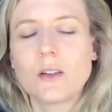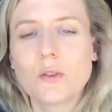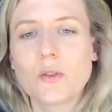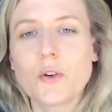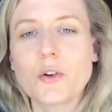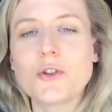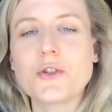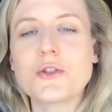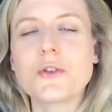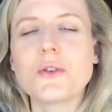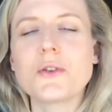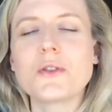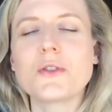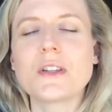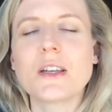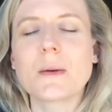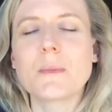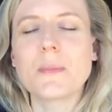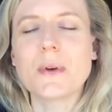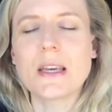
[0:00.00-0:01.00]
For
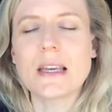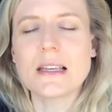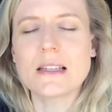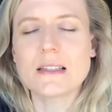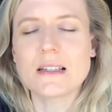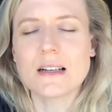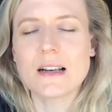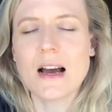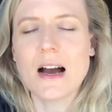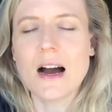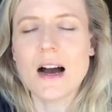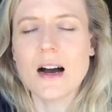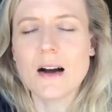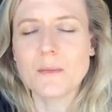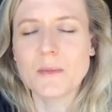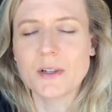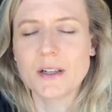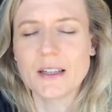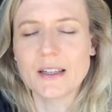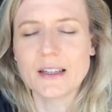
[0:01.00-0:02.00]
choosing peace and
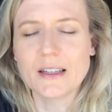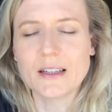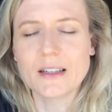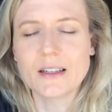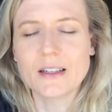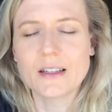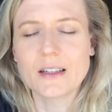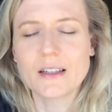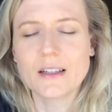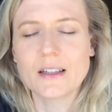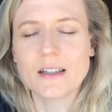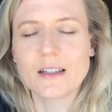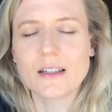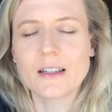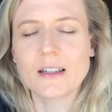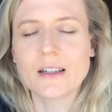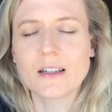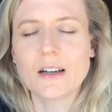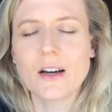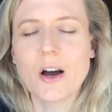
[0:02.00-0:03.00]
harmony
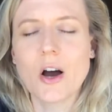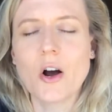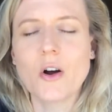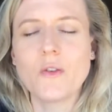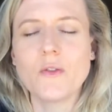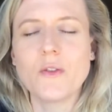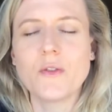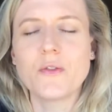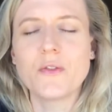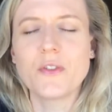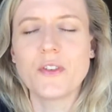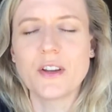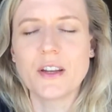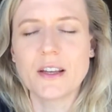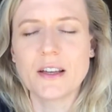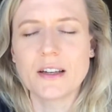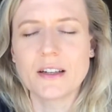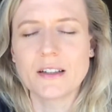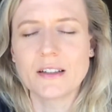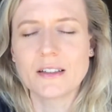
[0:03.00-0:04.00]
over
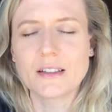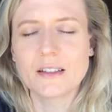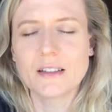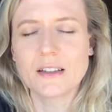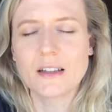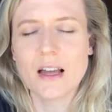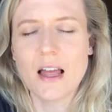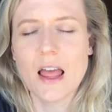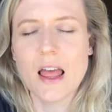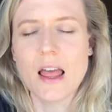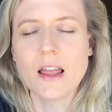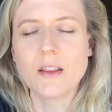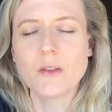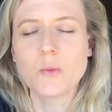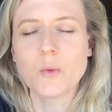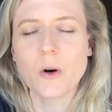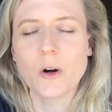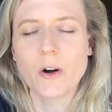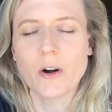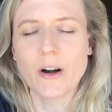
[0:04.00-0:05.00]
fear
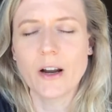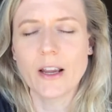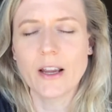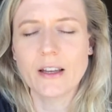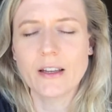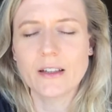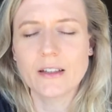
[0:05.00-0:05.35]
and worry.